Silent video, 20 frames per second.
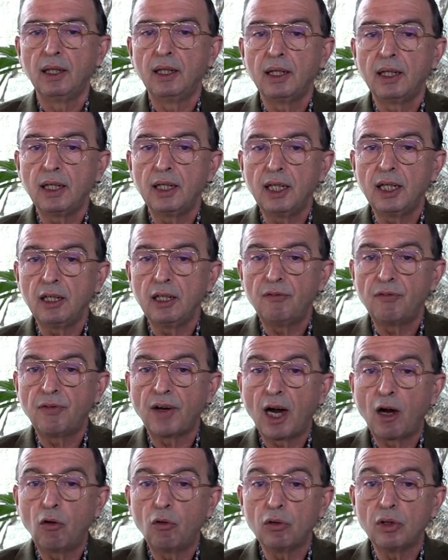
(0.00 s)
It
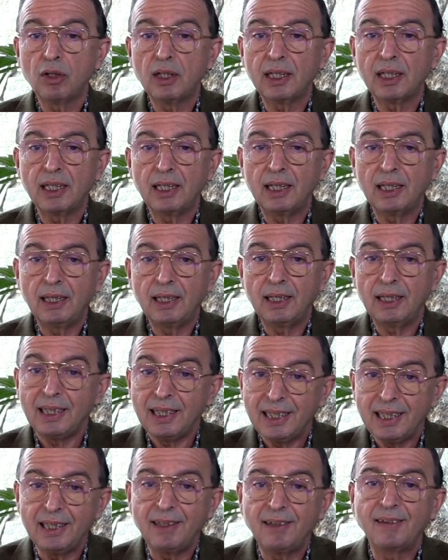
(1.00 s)
found
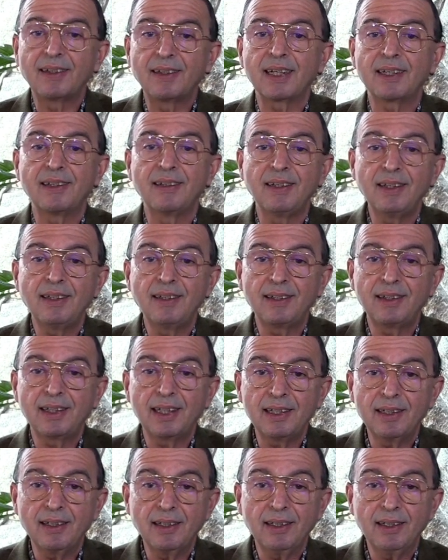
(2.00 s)
its
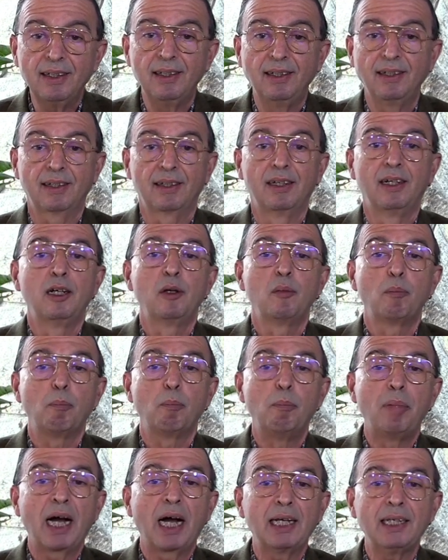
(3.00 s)
existence
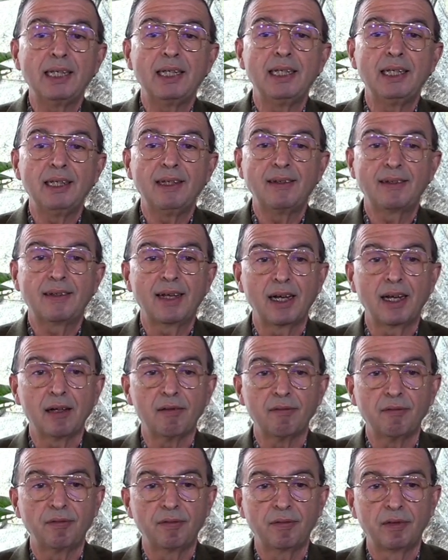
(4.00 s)
by
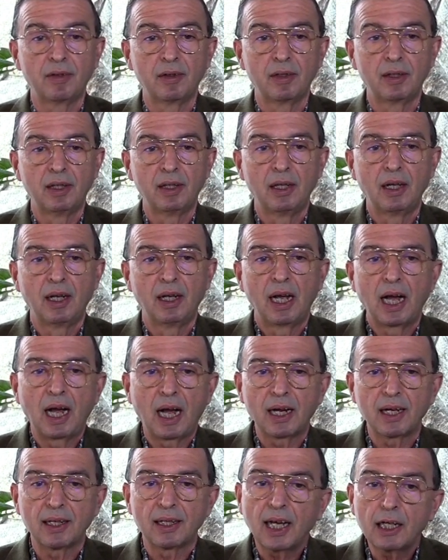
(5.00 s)
itself.
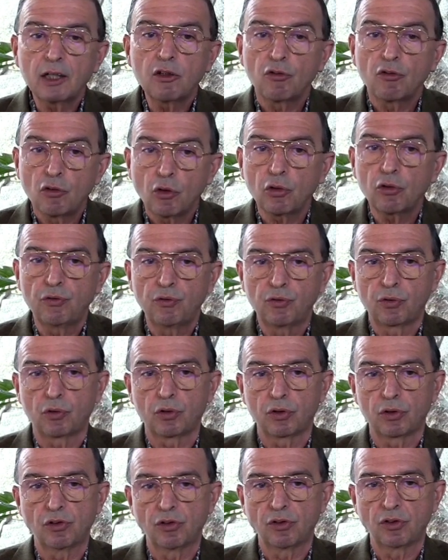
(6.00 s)
And that thought
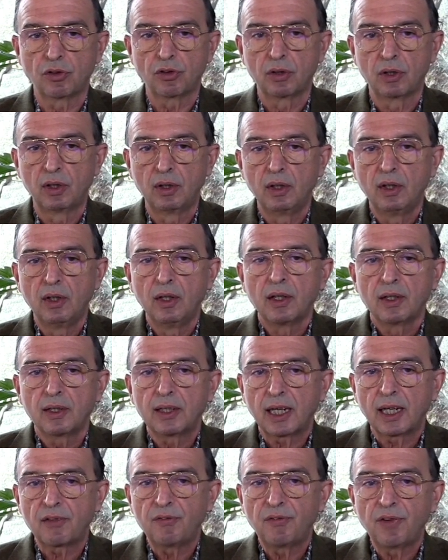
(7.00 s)
force
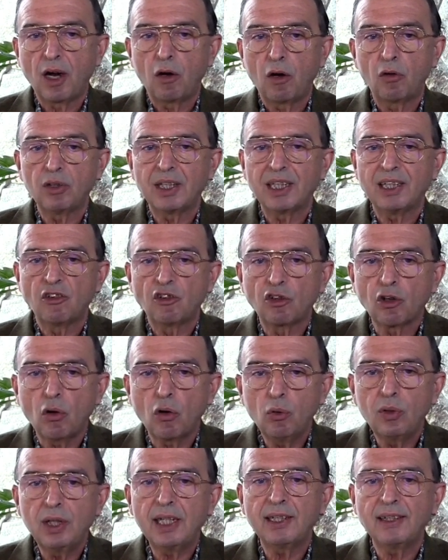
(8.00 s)
that found its own
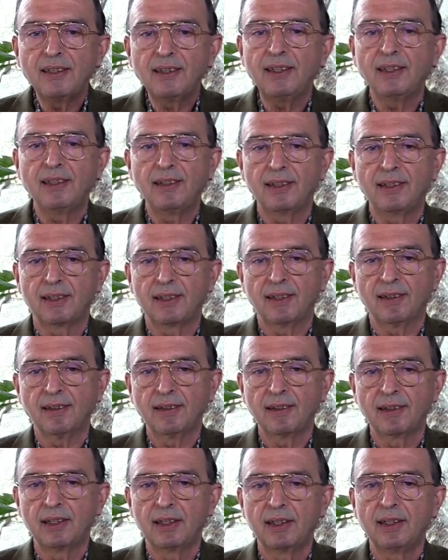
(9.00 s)
existence
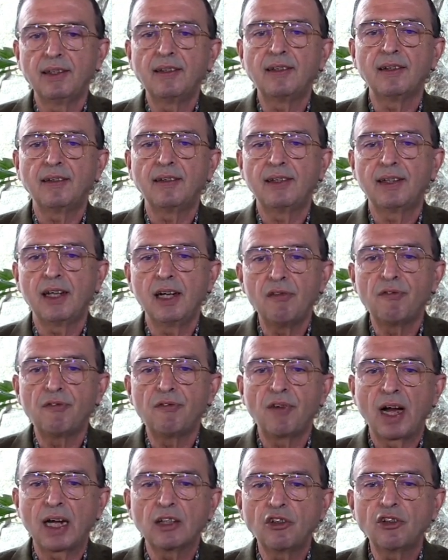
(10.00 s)
is still
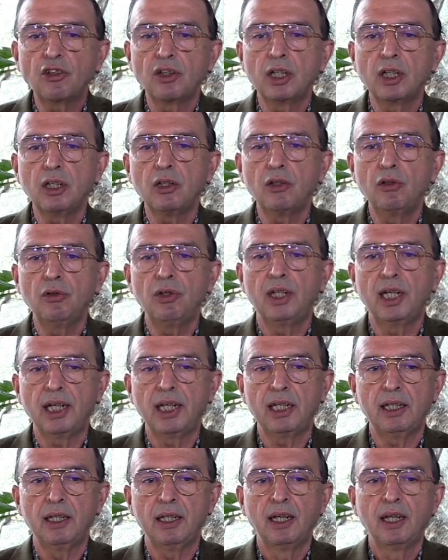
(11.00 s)
functioning today
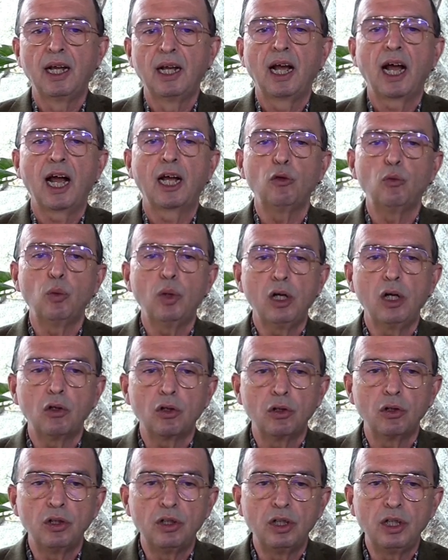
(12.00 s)
and will
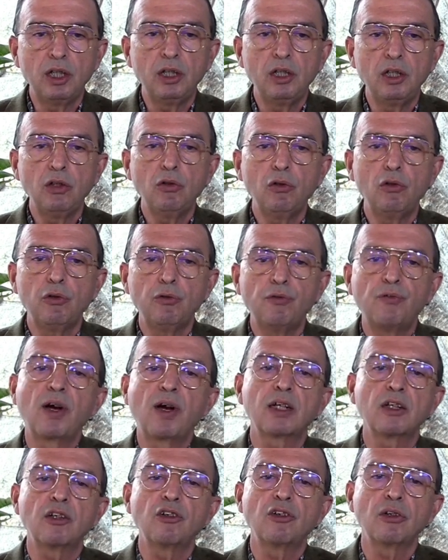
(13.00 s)
continue to
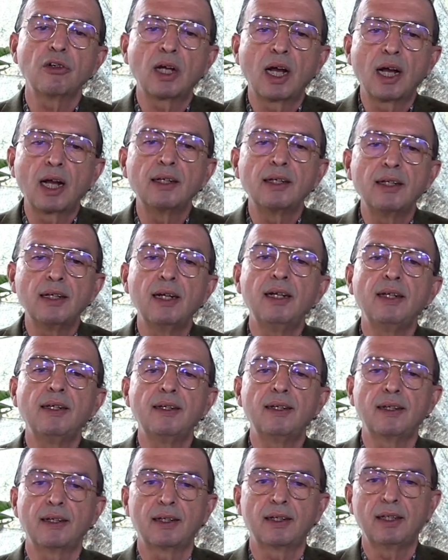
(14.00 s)
function until
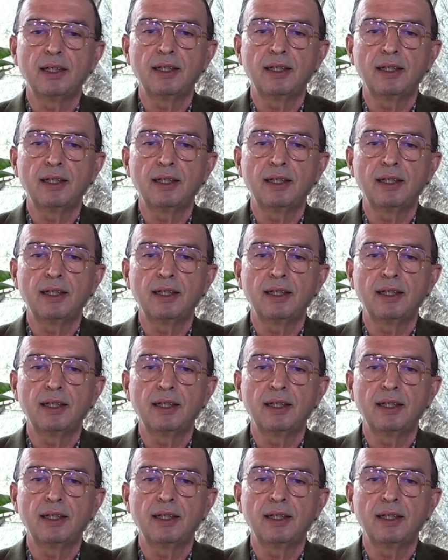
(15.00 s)
eternity.